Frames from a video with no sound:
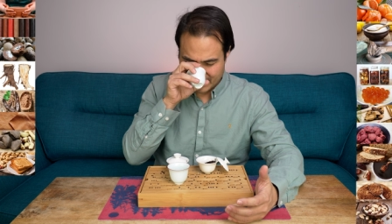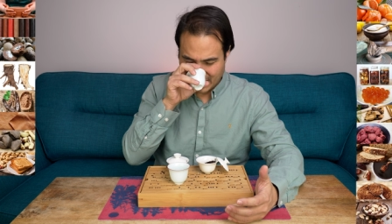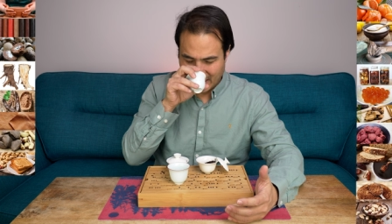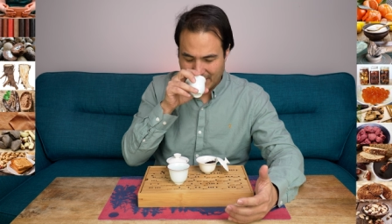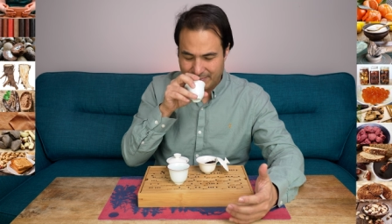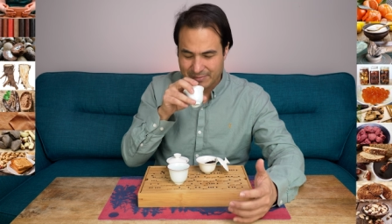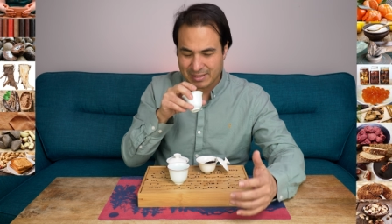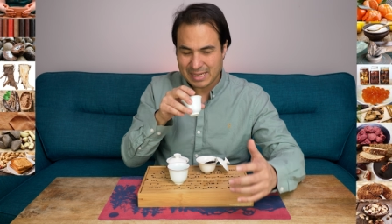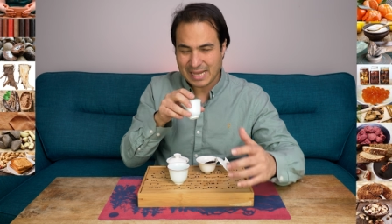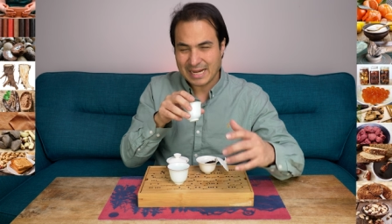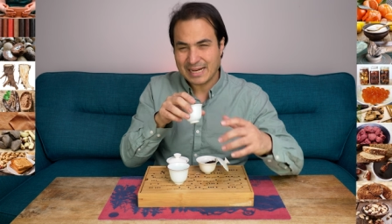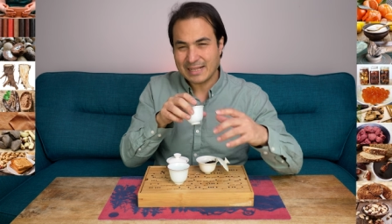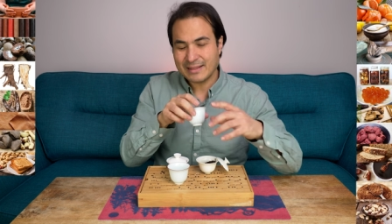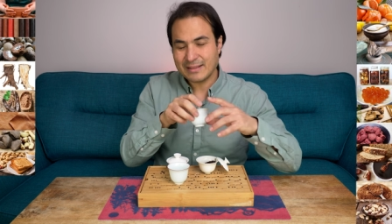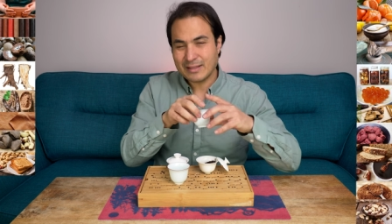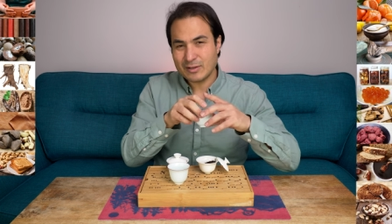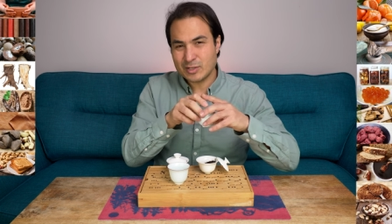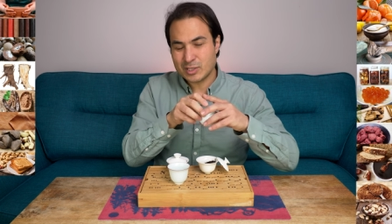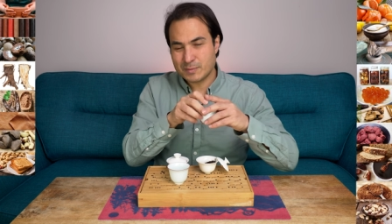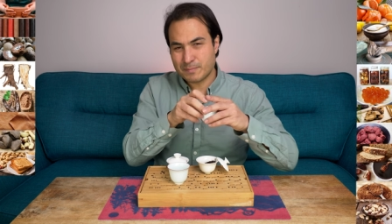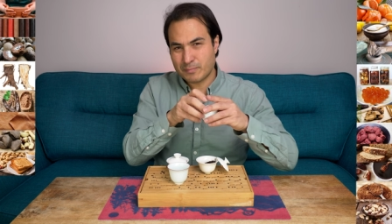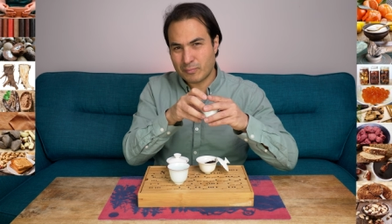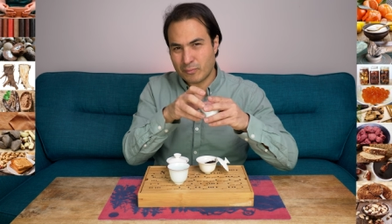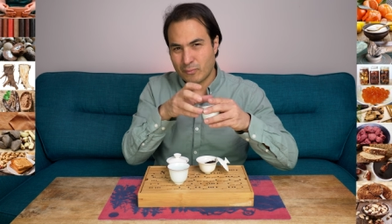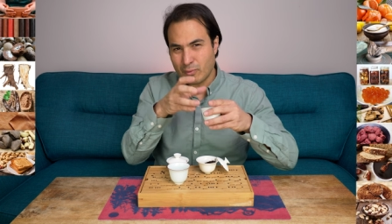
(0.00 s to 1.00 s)
I'm getting
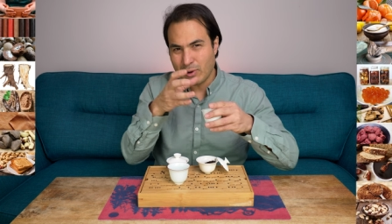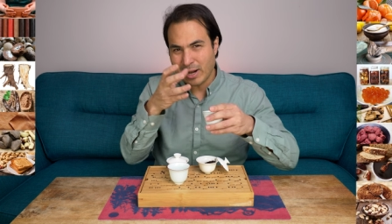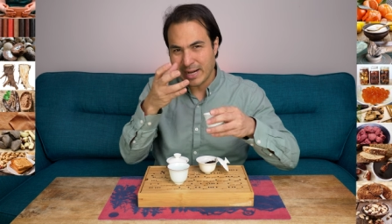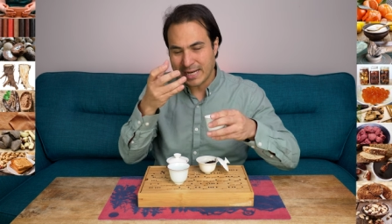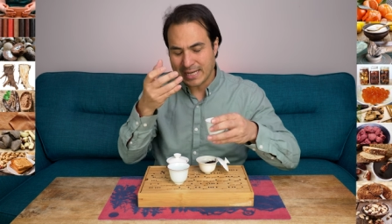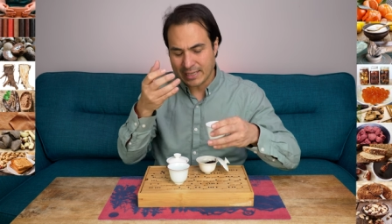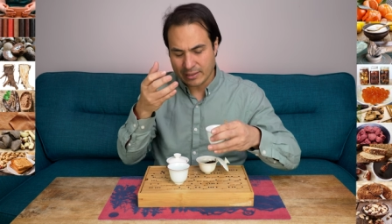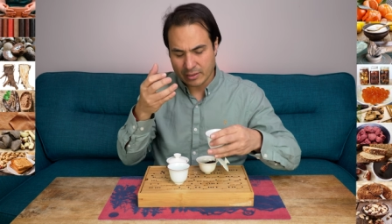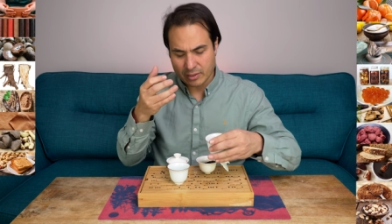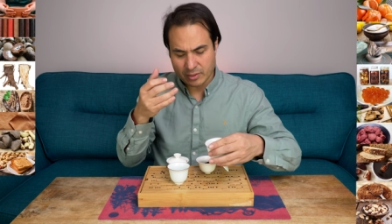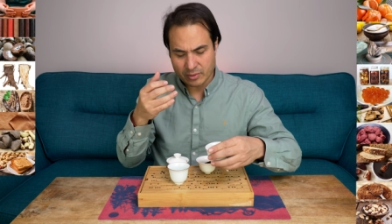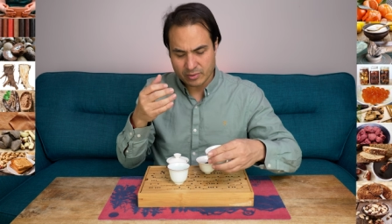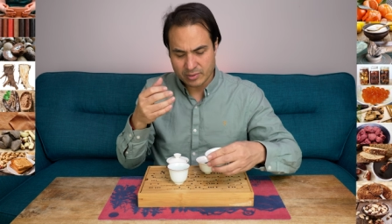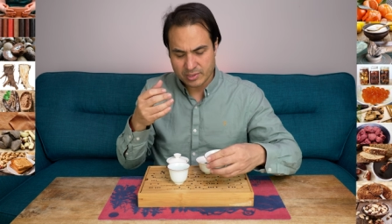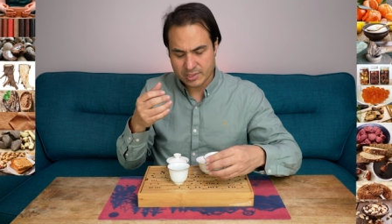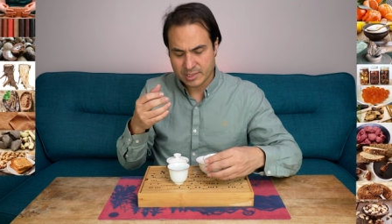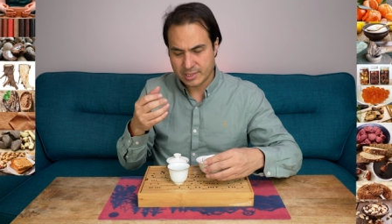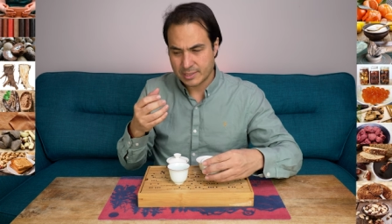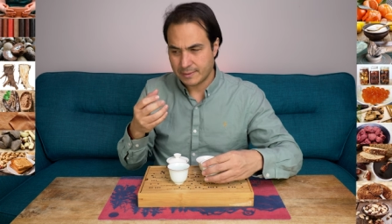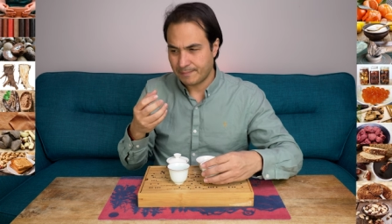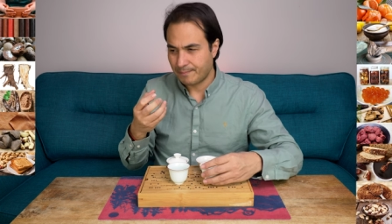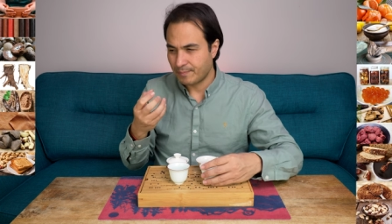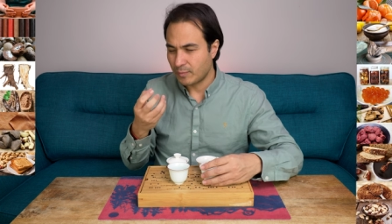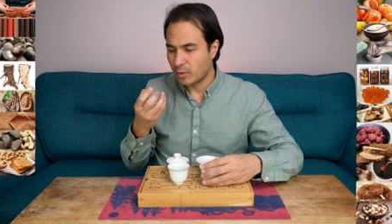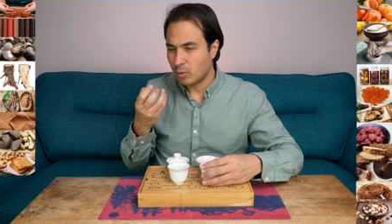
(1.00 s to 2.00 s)
those bready
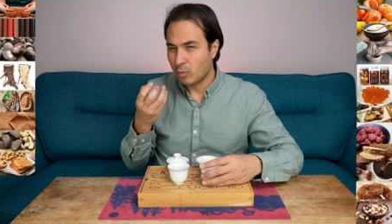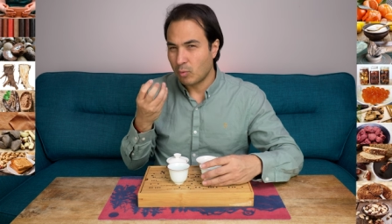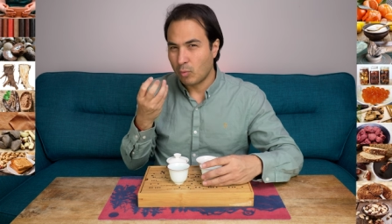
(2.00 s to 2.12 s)
notes,